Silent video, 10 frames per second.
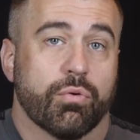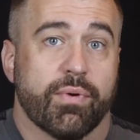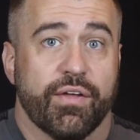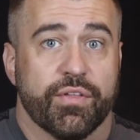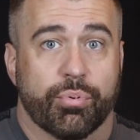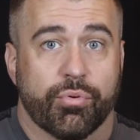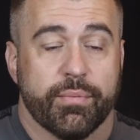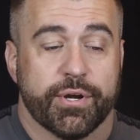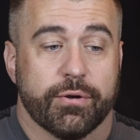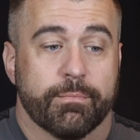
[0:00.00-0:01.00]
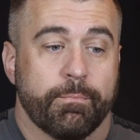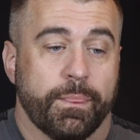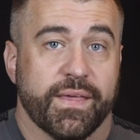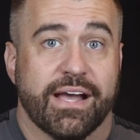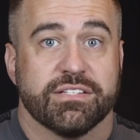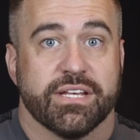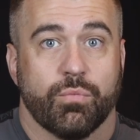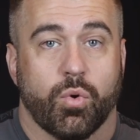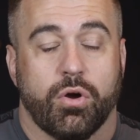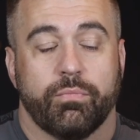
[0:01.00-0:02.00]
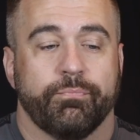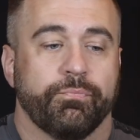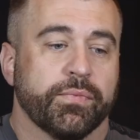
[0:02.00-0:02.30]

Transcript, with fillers: around the perimeter, the outside wall.